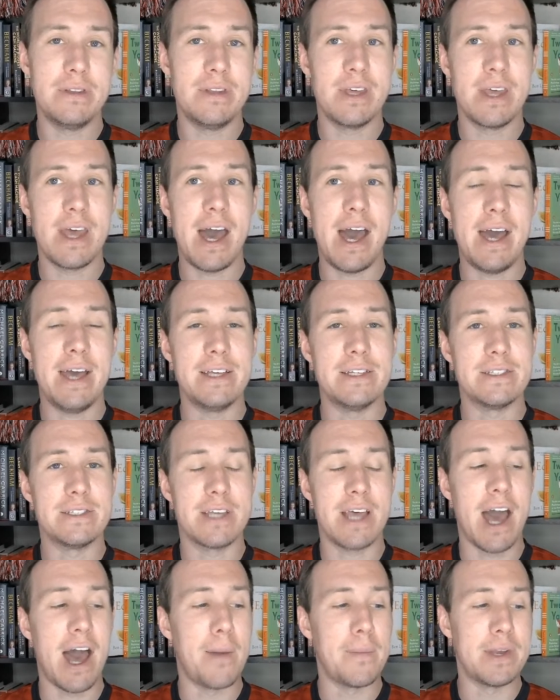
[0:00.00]
the guy is
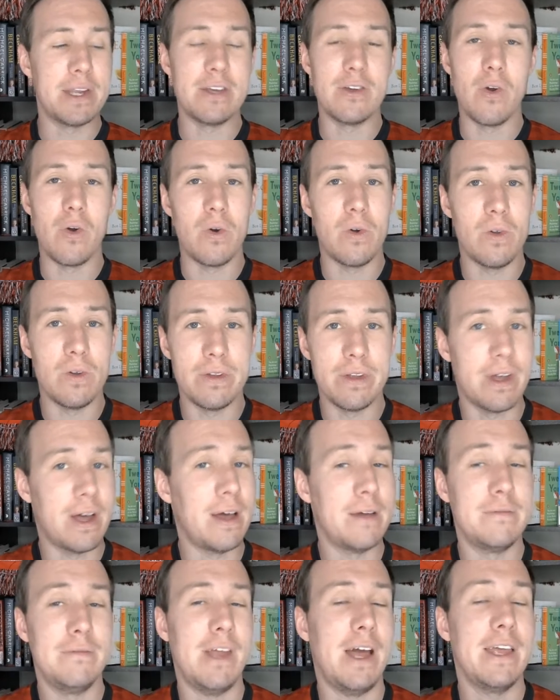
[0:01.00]
comedy gold.
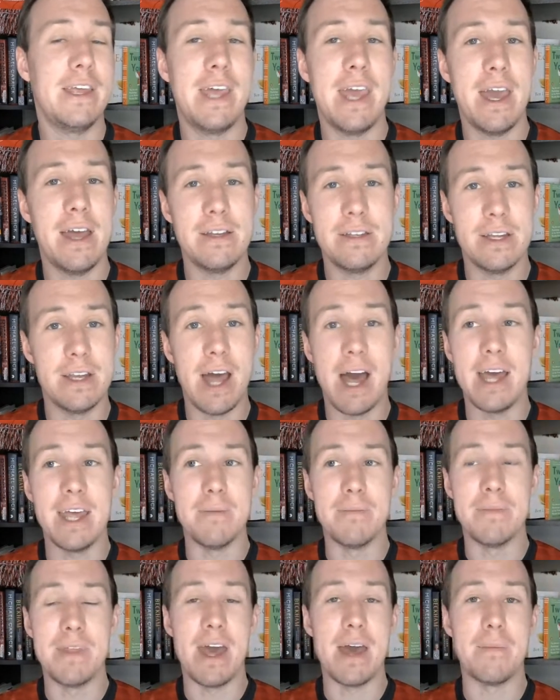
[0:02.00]
I can't deny
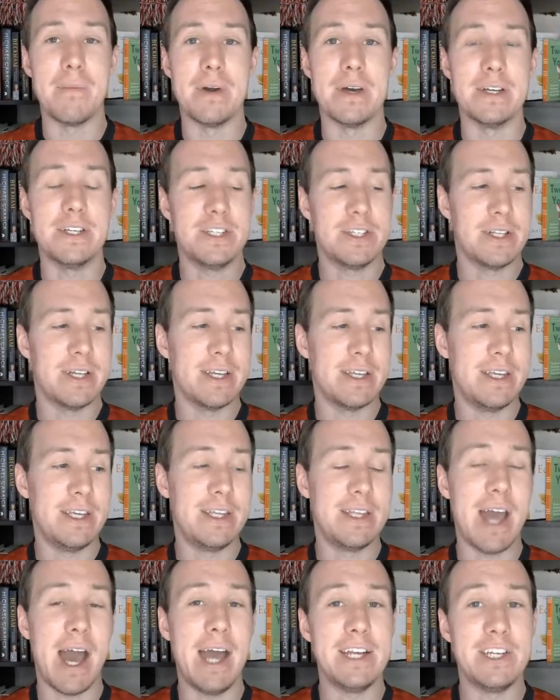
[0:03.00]
him that much. Like,
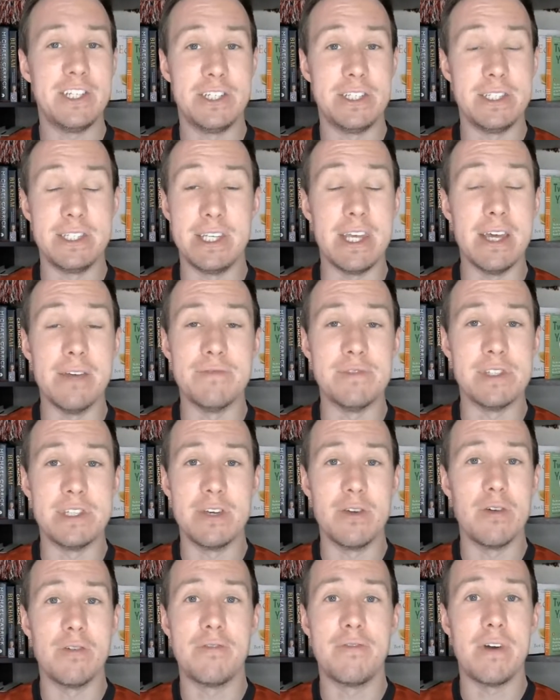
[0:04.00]
guy gives
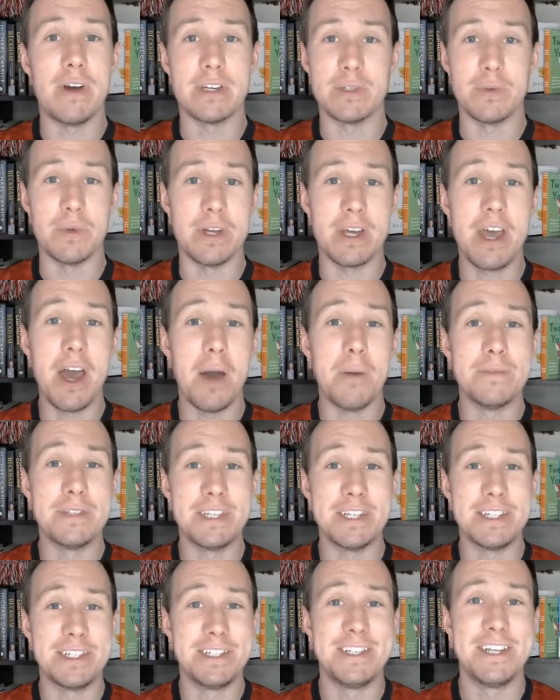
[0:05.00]
zero fucks when it
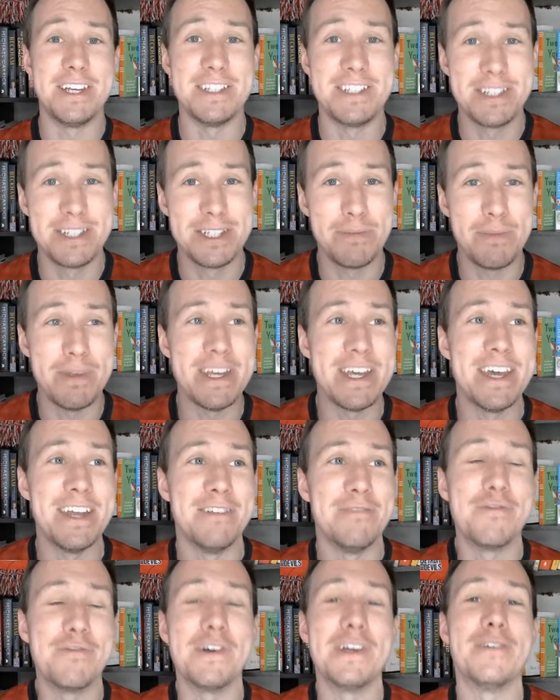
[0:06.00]
comes to speaking
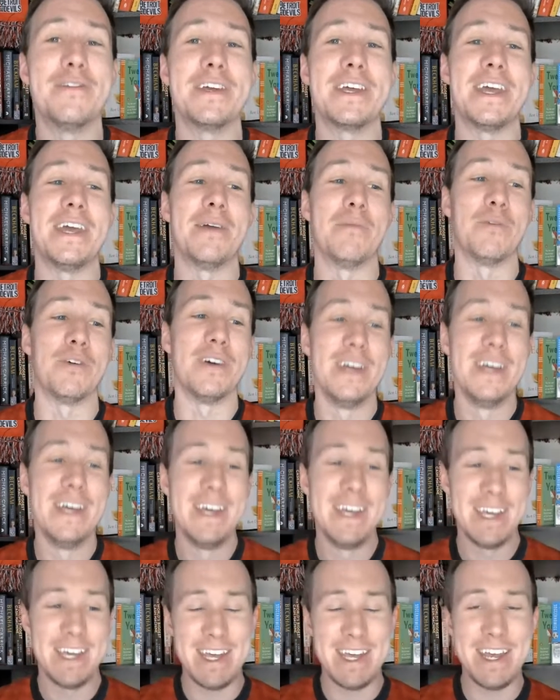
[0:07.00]
in front of a camera.
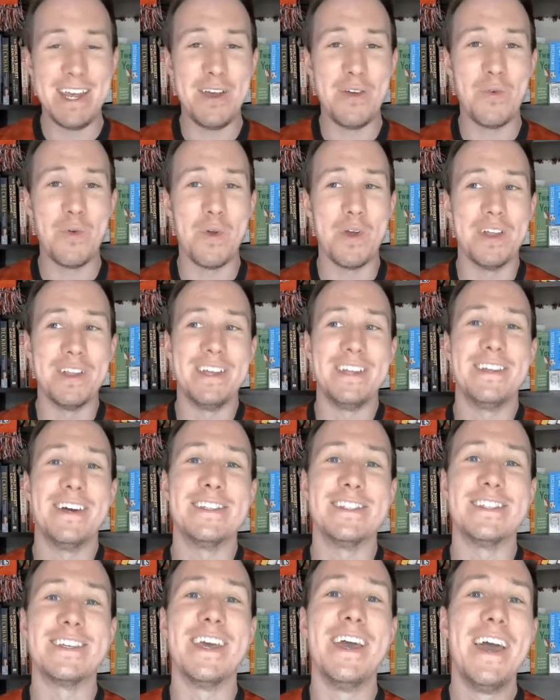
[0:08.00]
He really
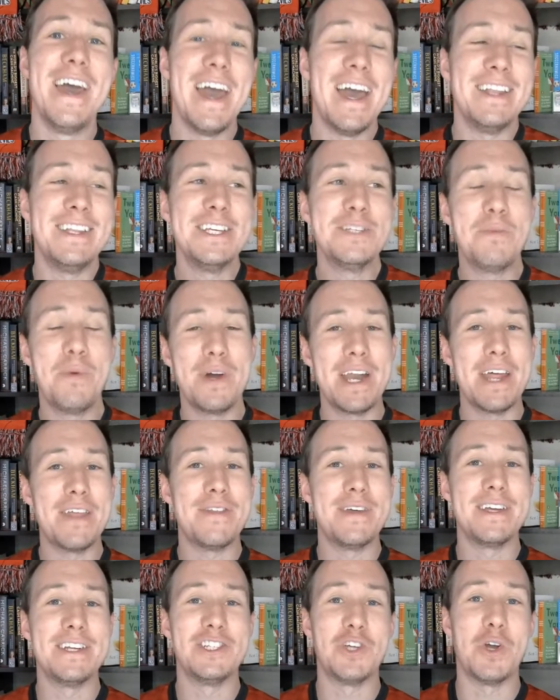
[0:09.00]
doesn't. At this point, I
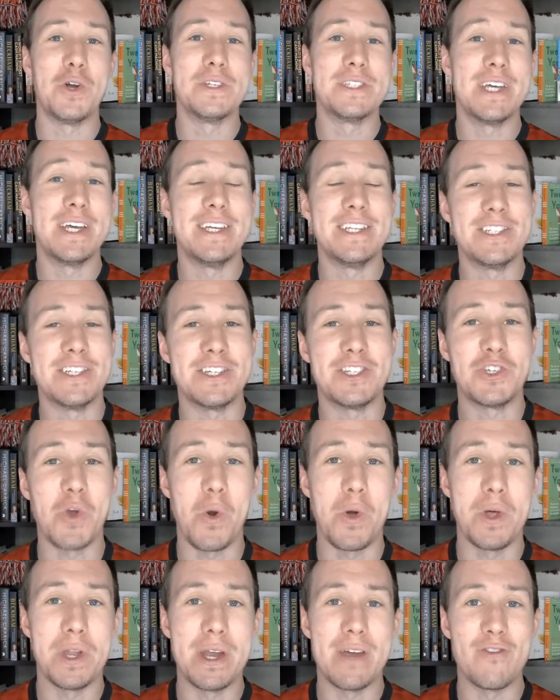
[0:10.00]
think Jose is just
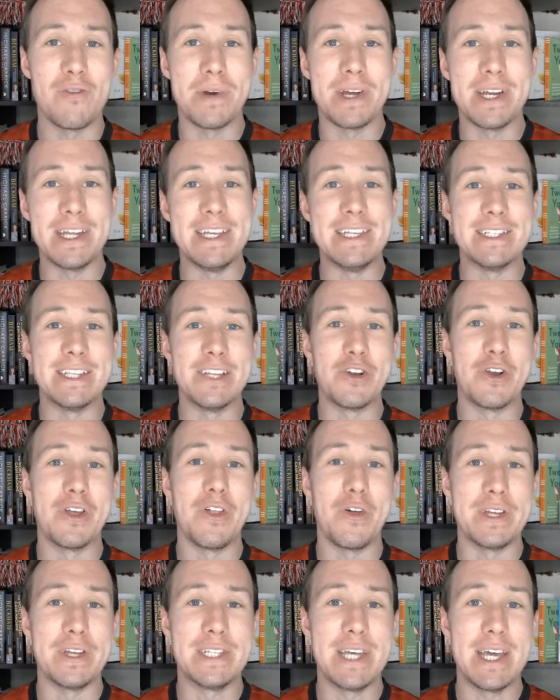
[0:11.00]
trolling everybody. He's literally
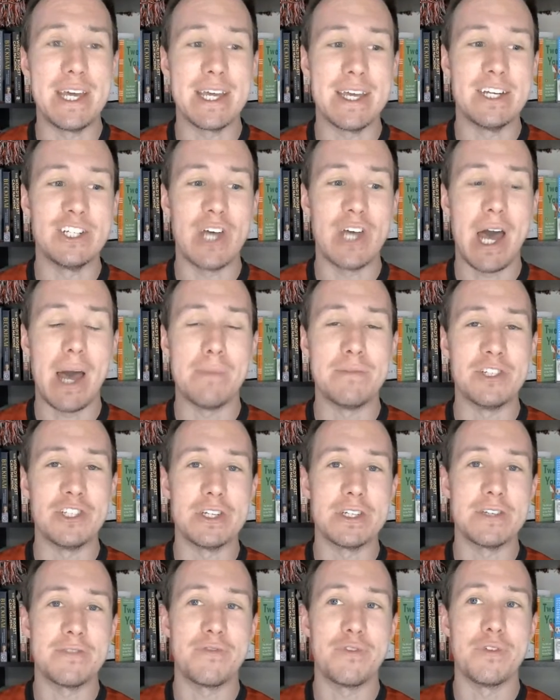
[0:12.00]
only taking jobs
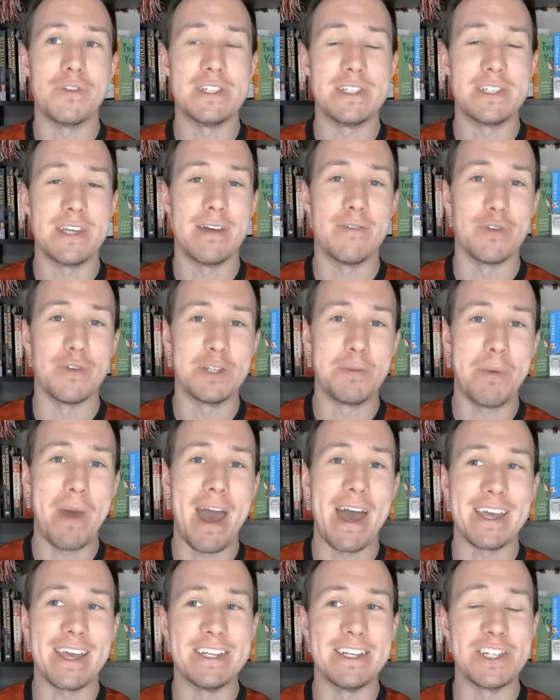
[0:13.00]
just for the severance
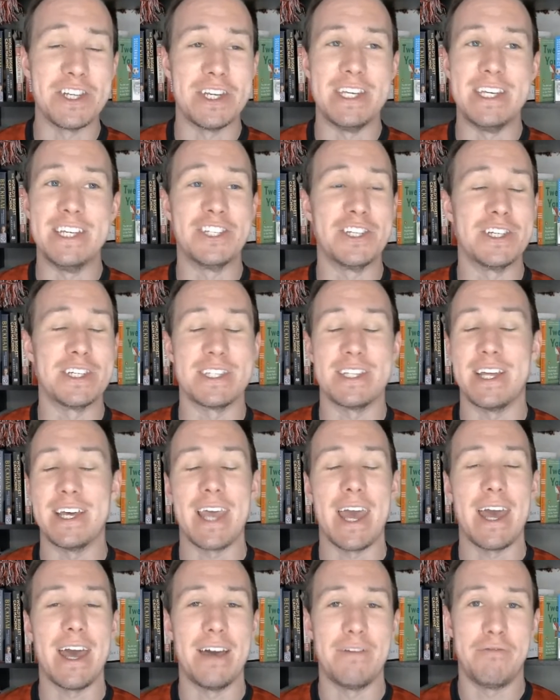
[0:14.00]
package, and he's just
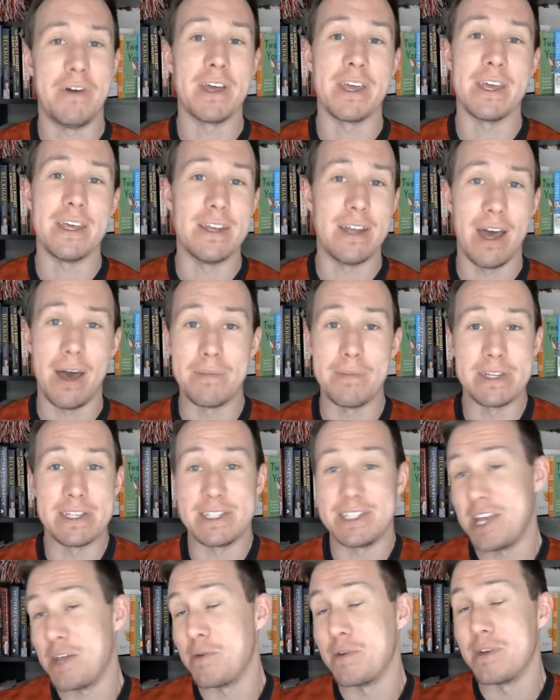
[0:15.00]
like, fuck it. I'm going to
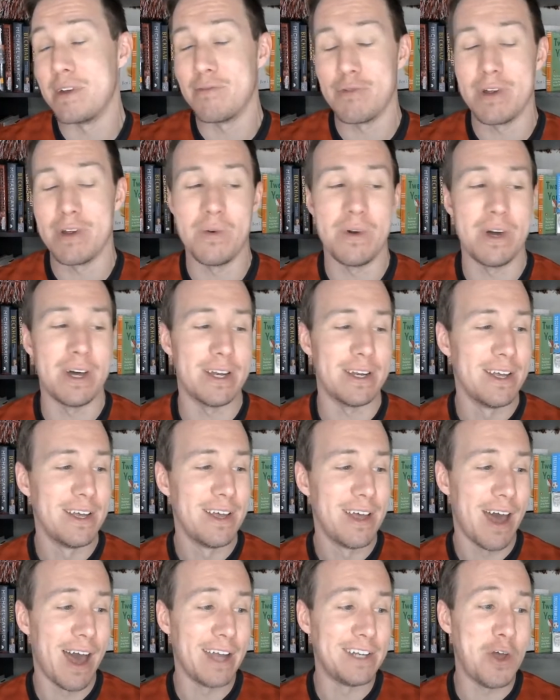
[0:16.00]
say whatever I want.
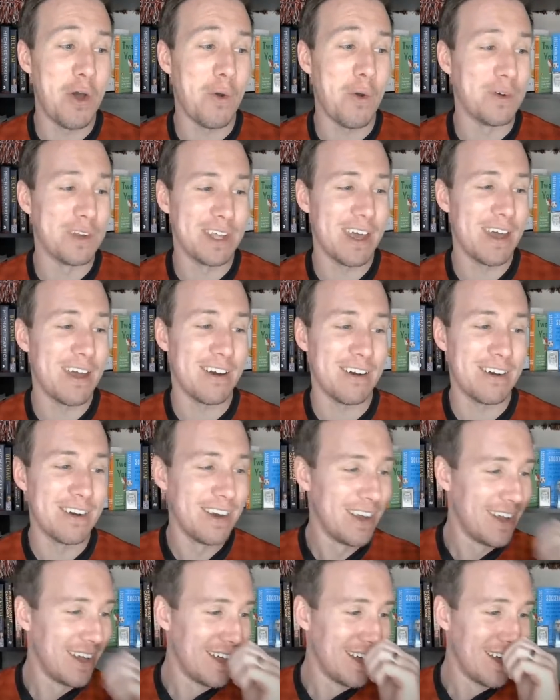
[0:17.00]
I don't care.
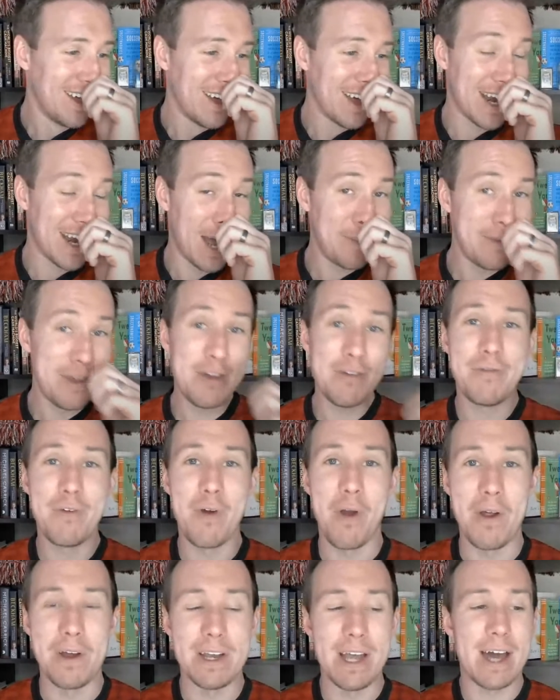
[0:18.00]
And I'm here
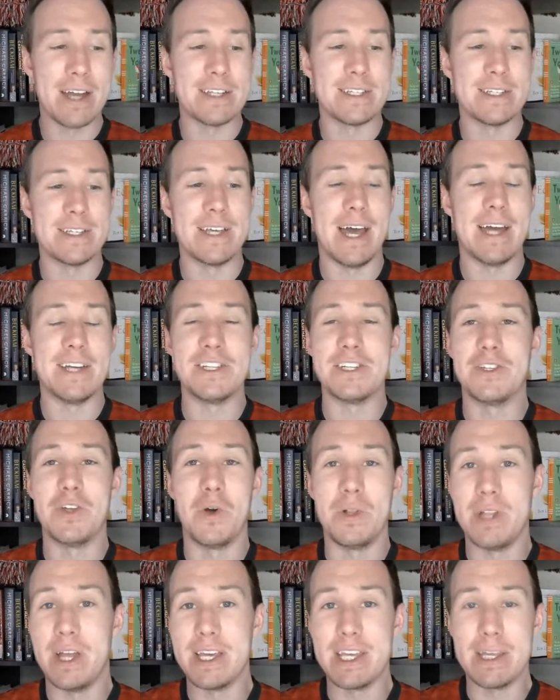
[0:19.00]
for it, honestly. I just
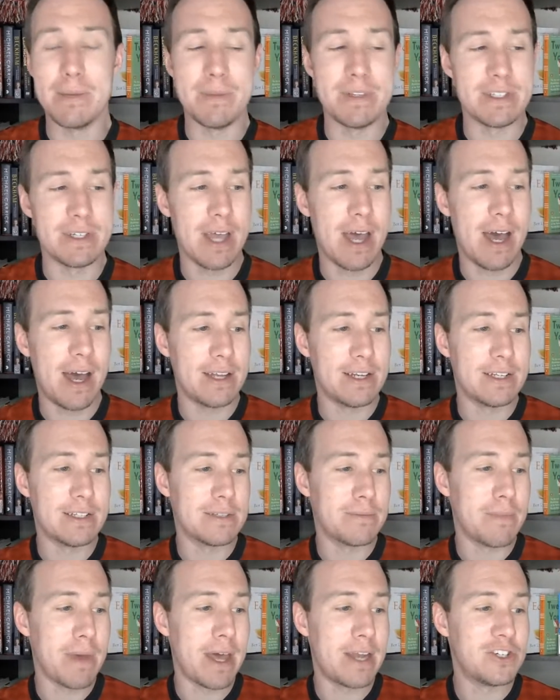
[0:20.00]
don't like him as a guy and as
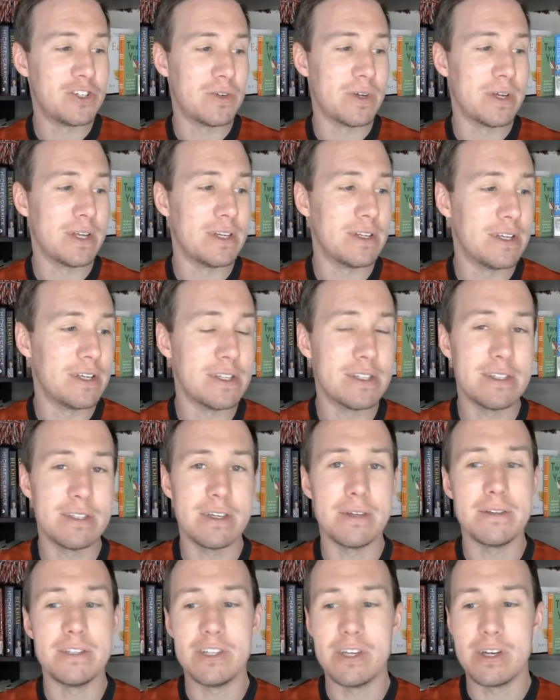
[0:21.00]
a manager and as
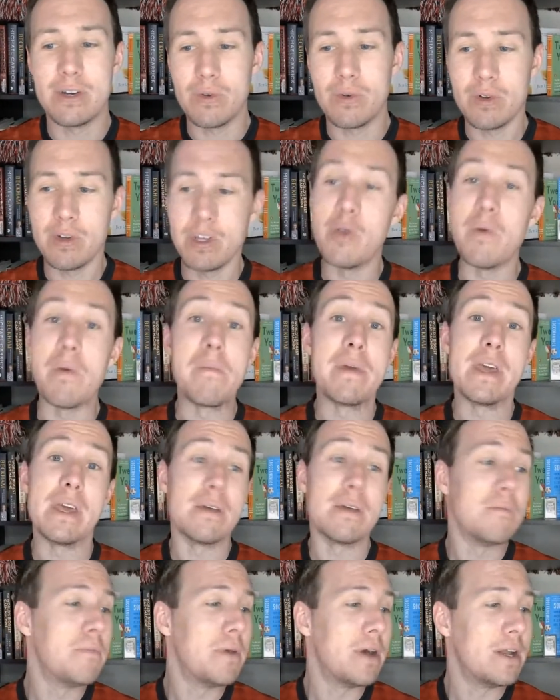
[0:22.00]
a general human
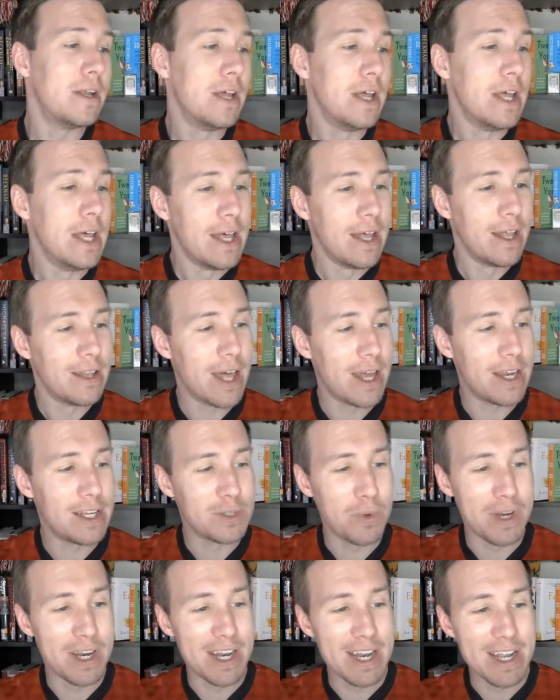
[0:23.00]
being. But that is
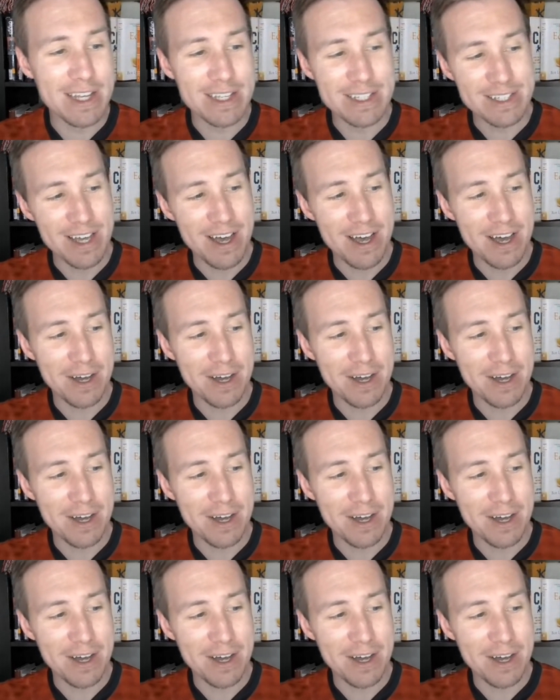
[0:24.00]
what it is.